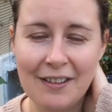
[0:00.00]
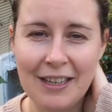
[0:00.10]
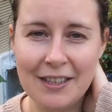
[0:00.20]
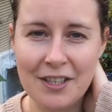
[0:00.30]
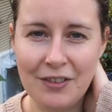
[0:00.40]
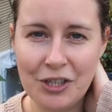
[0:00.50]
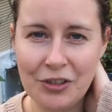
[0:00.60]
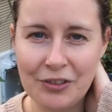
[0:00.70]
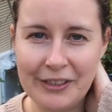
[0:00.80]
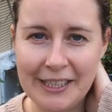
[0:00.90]
a relatively
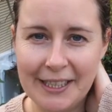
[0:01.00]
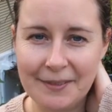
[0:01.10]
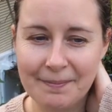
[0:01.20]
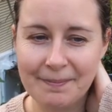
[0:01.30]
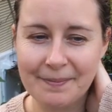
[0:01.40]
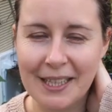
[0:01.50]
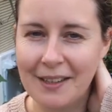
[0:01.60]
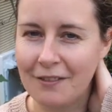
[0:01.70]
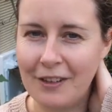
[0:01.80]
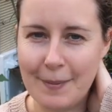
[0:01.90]
short video.
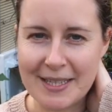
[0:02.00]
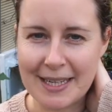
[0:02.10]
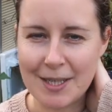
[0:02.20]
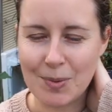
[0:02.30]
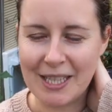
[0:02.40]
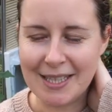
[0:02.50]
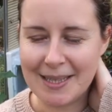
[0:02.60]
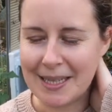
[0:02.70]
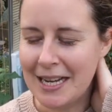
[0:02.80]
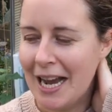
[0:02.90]
Famous last
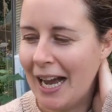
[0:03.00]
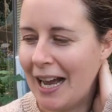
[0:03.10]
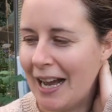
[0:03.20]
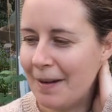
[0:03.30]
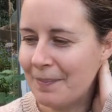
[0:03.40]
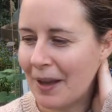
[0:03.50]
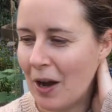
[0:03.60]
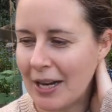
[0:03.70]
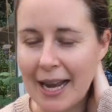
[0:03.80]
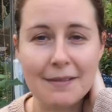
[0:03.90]
words.
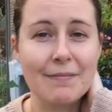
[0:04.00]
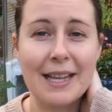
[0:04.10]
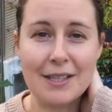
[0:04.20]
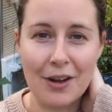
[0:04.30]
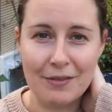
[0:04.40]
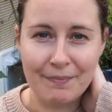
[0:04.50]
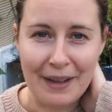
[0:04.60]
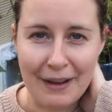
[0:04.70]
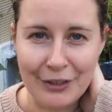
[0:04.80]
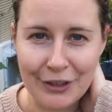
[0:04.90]
Okay, let's go
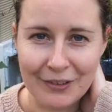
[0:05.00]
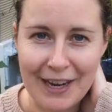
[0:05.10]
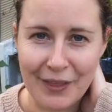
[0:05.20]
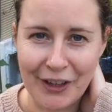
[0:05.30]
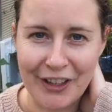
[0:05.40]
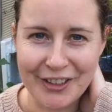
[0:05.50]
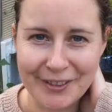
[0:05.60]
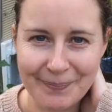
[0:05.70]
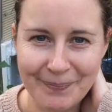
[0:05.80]
have a look around the garden.